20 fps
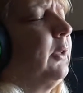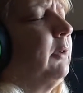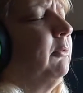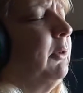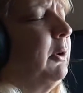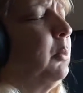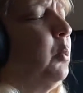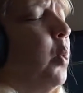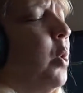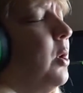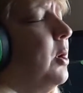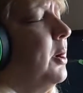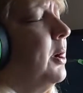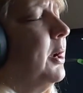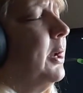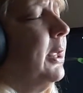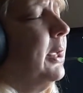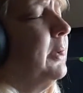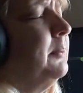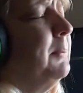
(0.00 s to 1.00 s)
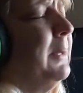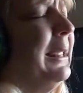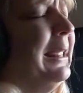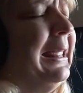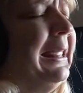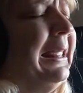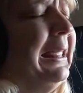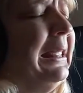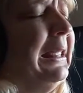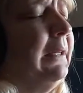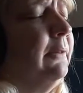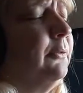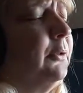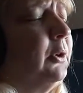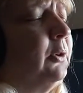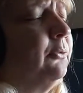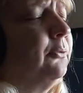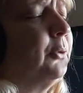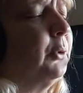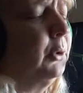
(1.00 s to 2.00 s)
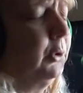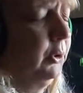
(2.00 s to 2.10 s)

rewarded me evil for